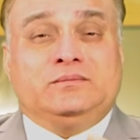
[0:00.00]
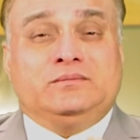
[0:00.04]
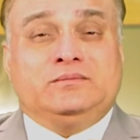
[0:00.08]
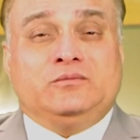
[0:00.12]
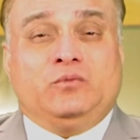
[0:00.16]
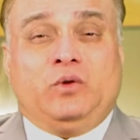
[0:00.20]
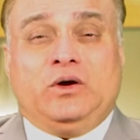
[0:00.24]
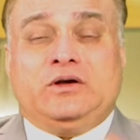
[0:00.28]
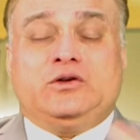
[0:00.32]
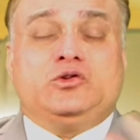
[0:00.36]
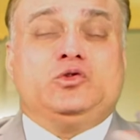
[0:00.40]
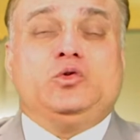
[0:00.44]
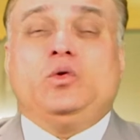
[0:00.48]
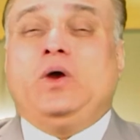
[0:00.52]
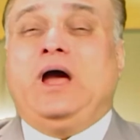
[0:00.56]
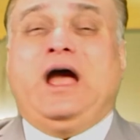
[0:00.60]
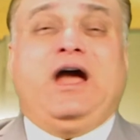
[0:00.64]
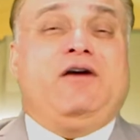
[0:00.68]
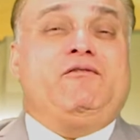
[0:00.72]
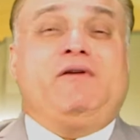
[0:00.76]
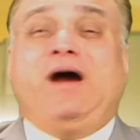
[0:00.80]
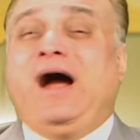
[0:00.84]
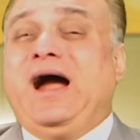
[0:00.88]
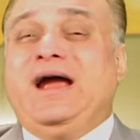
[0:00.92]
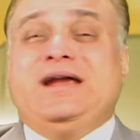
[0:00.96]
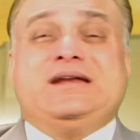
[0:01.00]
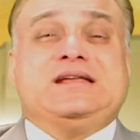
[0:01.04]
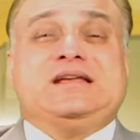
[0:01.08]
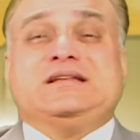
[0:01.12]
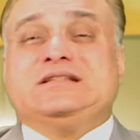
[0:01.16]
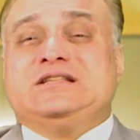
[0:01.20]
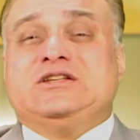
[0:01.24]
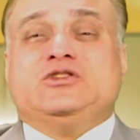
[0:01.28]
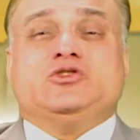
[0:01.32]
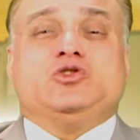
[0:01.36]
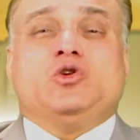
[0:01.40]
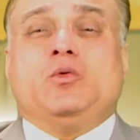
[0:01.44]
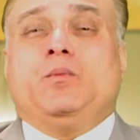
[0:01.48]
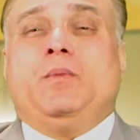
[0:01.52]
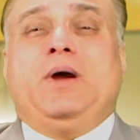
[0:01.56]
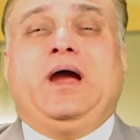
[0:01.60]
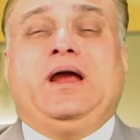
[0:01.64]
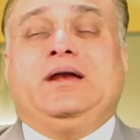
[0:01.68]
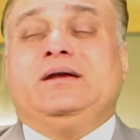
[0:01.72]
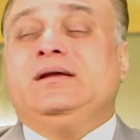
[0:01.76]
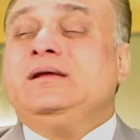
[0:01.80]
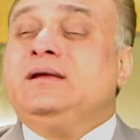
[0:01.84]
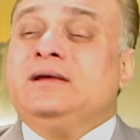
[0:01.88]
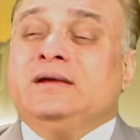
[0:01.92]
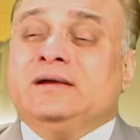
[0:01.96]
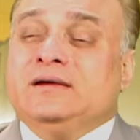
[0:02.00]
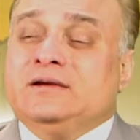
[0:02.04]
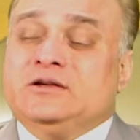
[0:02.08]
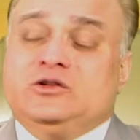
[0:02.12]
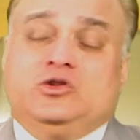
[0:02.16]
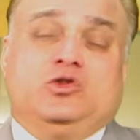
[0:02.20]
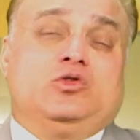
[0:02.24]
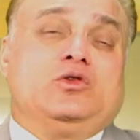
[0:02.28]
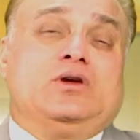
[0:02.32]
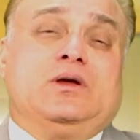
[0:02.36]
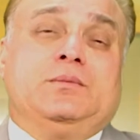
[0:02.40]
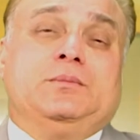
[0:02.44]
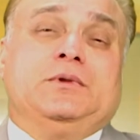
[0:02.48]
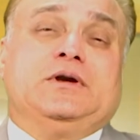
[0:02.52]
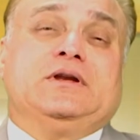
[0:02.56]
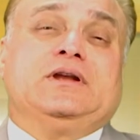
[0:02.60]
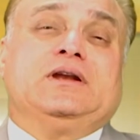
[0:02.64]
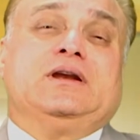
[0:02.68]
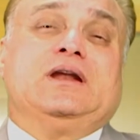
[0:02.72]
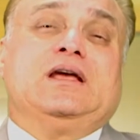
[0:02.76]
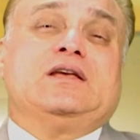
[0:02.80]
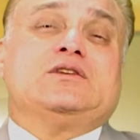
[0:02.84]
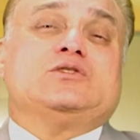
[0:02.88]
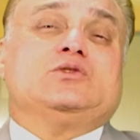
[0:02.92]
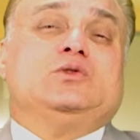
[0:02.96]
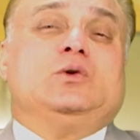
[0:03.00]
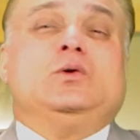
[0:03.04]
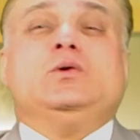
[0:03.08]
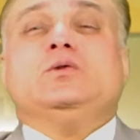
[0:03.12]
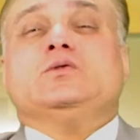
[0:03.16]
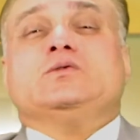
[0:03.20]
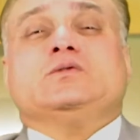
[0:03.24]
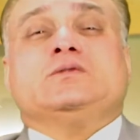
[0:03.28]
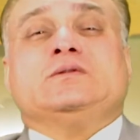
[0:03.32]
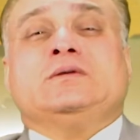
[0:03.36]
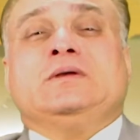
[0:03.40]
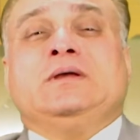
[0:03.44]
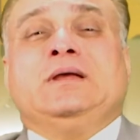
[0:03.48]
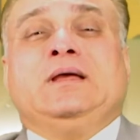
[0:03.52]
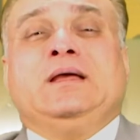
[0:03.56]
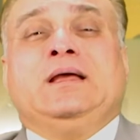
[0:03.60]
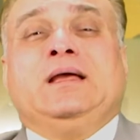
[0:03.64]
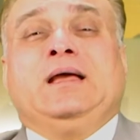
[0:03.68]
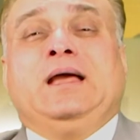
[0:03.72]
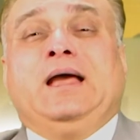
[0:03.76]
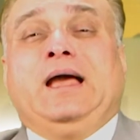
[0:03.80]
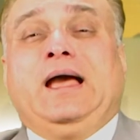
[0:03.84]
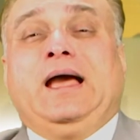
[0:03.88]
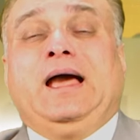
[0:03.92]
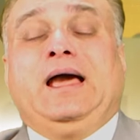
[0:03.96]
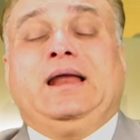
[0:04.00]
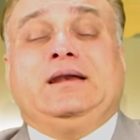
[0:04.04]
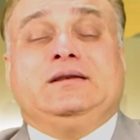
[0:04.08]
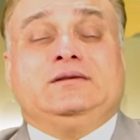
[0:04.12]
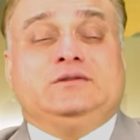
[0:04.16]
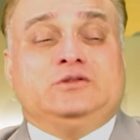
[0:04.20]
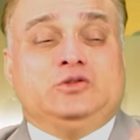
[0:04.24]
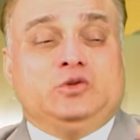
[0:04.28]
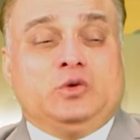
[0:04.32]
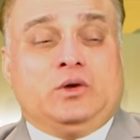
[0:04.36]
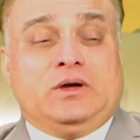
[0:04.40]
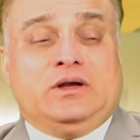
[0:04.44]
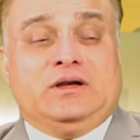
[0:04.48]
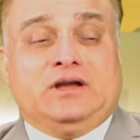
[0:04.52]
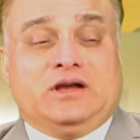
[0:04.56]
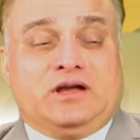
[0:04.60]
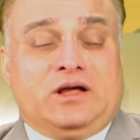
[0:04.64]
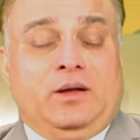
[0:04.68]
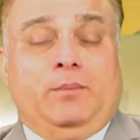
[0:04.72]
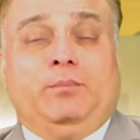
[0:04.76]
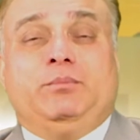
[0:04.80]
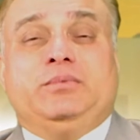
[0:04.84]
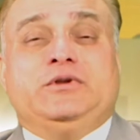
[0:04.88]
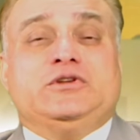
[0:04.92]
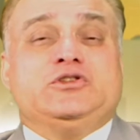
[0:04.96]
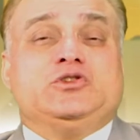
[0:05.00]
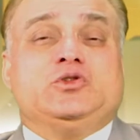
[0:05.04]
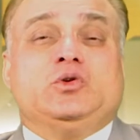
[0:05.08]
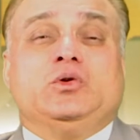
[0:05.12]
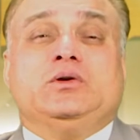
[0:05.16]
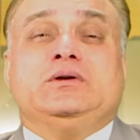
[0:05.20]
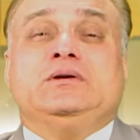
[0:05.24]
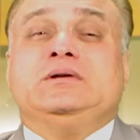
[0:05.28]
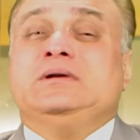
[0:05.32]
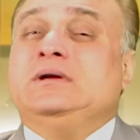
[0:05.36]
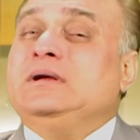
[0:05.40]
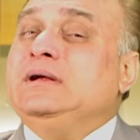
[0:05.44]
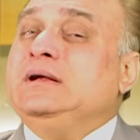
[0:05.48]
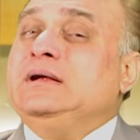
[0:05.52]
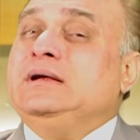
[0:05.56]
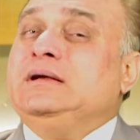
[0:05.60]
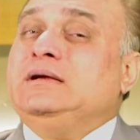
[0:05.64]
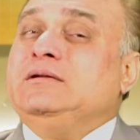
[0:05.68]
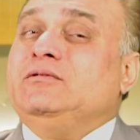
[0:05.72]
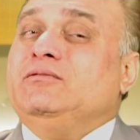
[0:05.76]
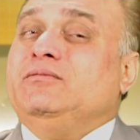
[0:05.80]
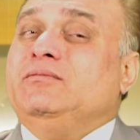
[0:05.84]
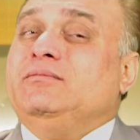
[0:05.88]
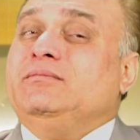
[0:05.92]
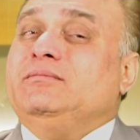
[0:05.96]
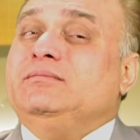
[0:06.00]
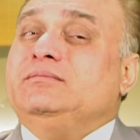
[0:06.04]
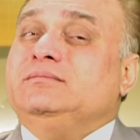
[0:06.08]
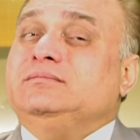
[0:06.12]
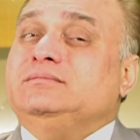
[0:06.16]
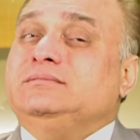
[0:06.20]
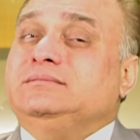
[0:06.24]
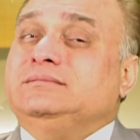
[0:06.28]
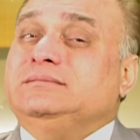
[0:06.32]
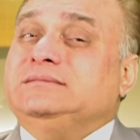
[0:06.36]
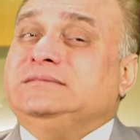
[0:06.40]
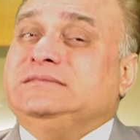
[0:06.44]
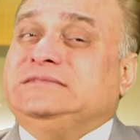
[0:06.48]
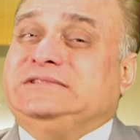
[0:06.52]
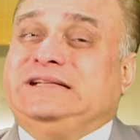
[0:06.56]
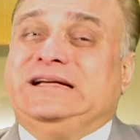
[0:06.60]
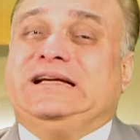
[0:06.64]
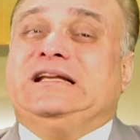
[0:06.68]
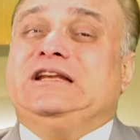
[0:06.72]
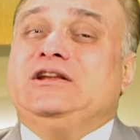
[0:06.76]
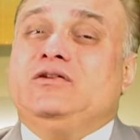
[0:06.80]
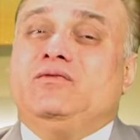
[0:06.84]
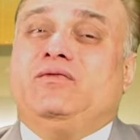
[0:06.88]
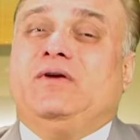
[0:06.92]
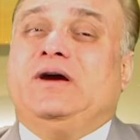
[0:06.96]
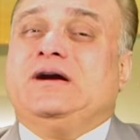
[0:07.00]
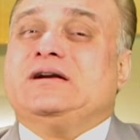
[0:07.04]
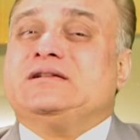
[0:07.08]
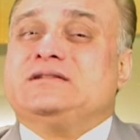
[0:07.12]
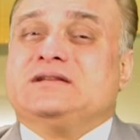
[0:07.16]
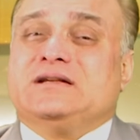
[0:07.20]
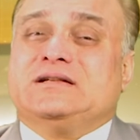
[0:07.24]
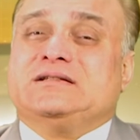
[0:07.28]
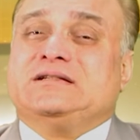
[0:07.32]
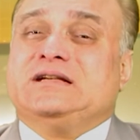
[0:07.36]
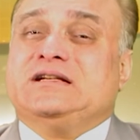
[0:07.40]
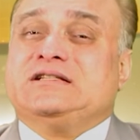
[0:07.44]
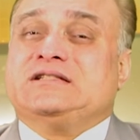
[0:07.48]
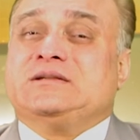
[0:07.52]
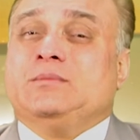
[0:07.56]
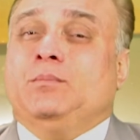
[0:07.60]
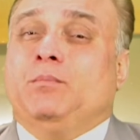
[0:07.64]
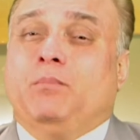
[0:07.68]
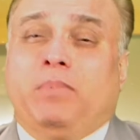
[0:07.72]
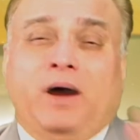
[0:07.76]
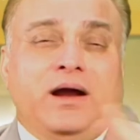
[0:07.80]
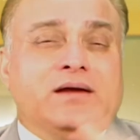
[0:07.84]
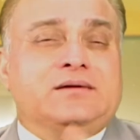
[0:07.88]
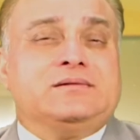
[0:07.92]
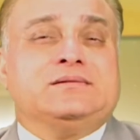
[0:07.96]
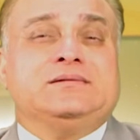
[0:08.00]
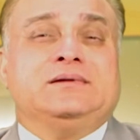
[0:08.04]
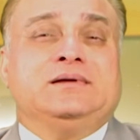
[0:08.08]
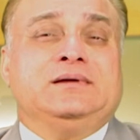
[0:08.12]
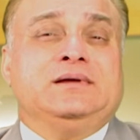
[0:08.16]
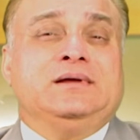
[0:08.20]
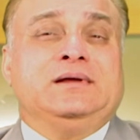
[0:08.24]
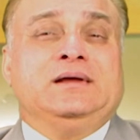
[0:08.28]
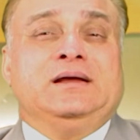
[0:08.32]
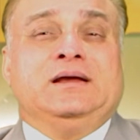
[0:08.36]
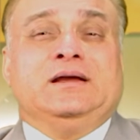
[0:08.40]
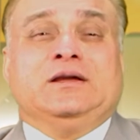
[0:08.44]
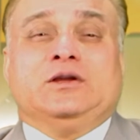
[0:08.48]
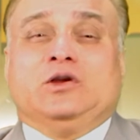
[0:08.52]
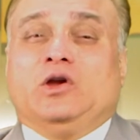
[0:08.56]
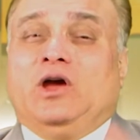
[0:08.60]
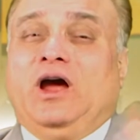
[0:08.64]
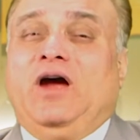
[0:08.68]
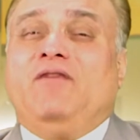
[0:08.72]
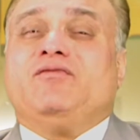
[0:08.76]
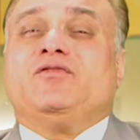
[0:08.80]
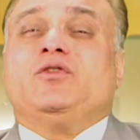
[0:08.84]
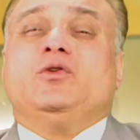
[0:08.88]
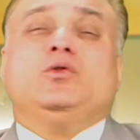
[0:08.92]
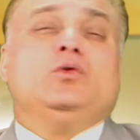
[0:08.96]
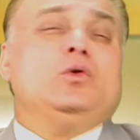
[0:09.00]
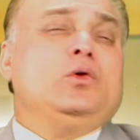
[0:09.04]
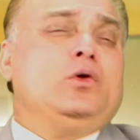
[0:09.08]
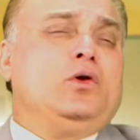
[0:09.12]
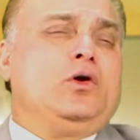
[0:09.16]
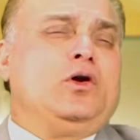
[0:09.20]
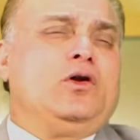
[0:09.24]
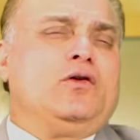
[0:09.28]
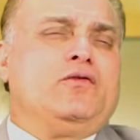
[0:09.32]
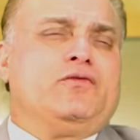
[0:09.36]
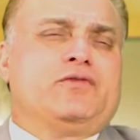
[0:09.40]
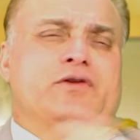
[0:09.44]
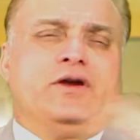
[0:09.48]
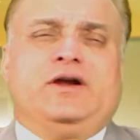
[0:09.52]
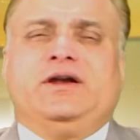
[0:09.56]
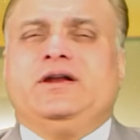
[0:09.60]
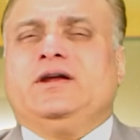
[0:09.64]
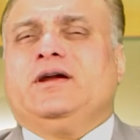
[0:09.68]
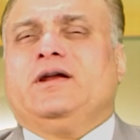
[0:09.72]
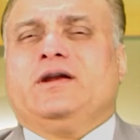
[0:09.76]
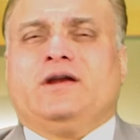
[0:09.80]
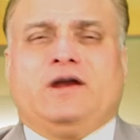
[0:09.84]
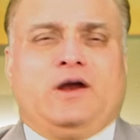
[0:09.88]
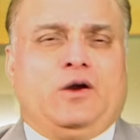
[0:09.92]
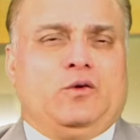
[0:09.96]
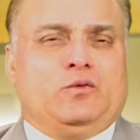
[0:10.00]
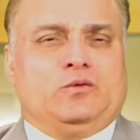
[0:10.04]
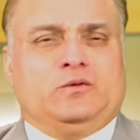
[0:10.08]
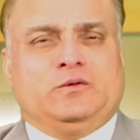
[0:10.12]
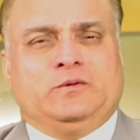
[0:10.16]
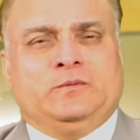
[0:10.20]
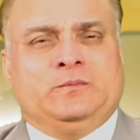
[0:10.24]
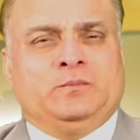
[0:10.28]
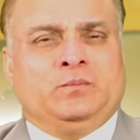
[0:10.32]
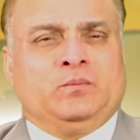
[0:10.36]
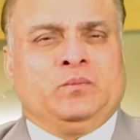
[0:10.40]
what you have ideas in your mind, you can materialize those, and you can accomplish your dignified success. But you have to do a lot of running around.